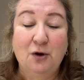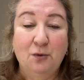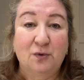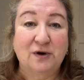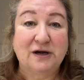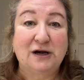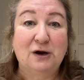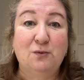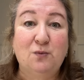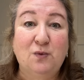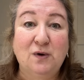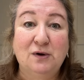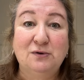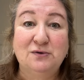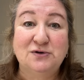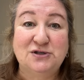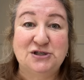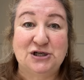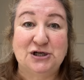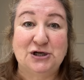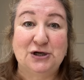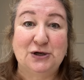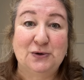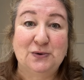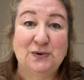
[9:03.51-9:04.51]
What I will
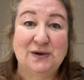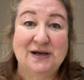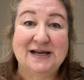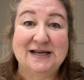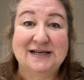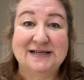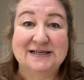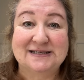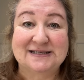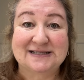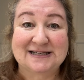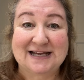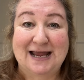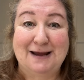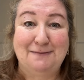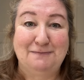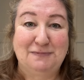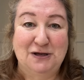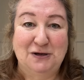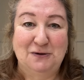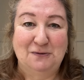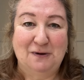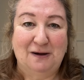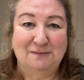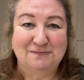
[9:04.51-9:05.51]
do is
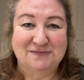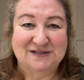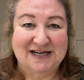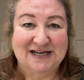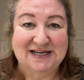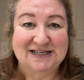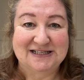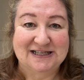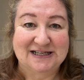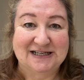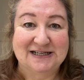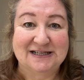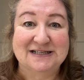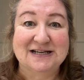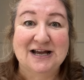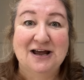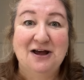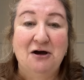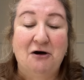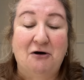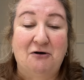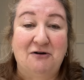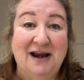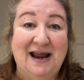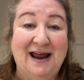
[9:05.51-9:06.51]
keep you updated
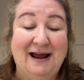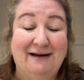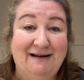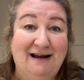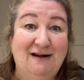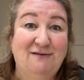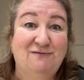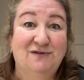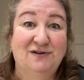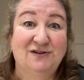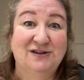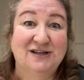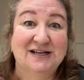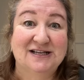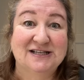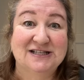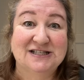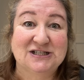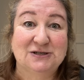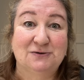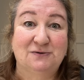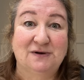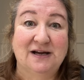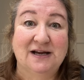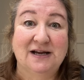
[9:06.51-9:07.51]
on how everything's
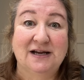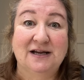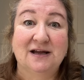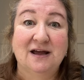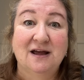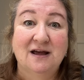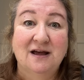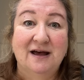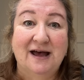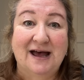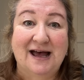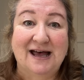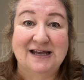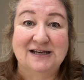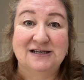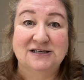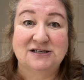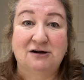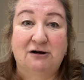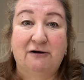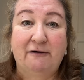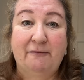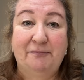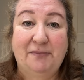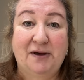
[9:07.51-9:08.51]
doing, and
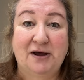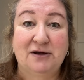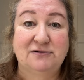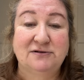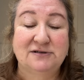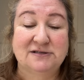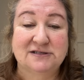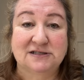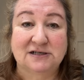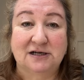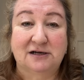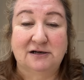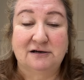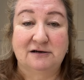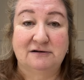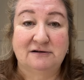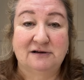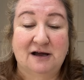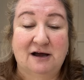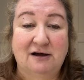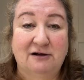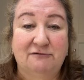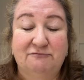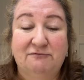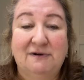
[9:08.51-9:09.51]
I'll post a
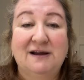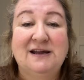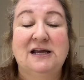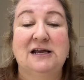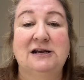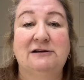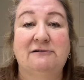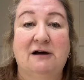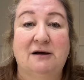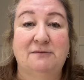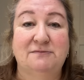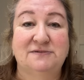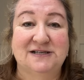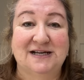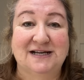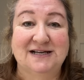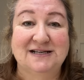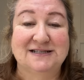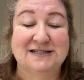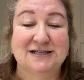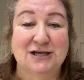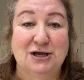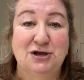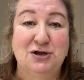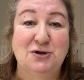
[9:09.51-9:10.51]
regular
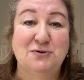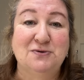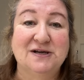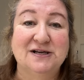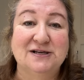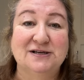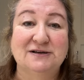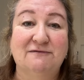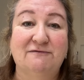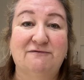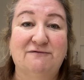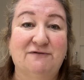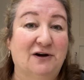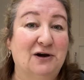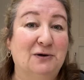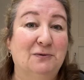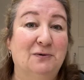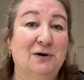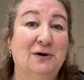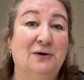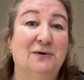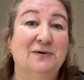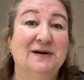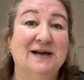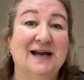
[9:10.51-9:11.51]
update so you can follow
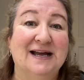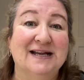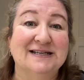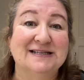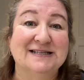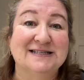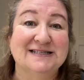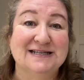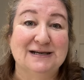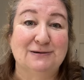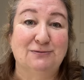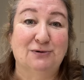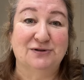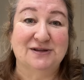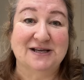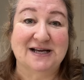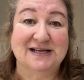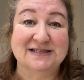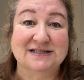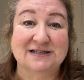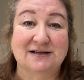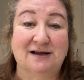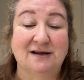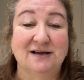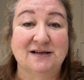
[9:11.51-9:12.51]
along and see what
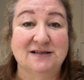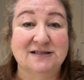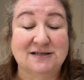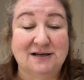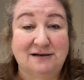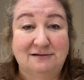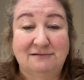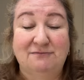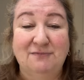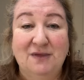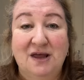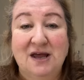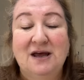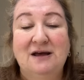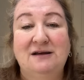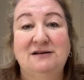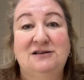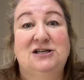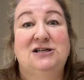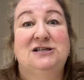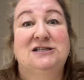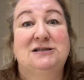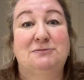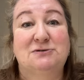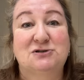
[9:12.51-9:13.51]
that's like. So
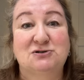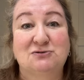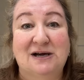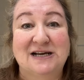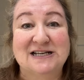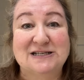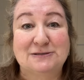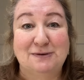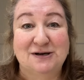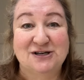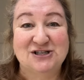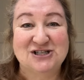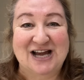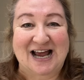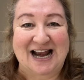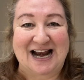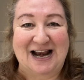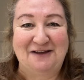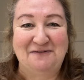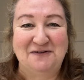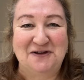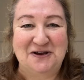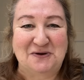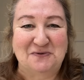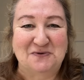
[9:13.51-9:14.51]
do subscribe to my
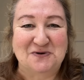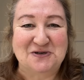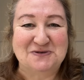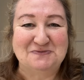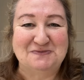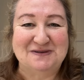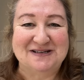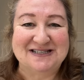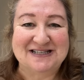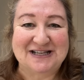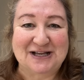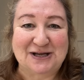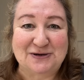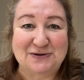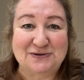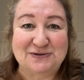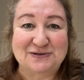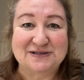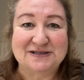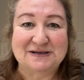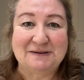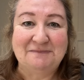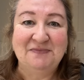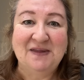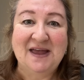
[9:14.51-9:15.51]
channel if you don't want to miss
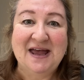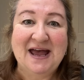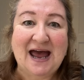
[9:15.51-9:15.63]
those.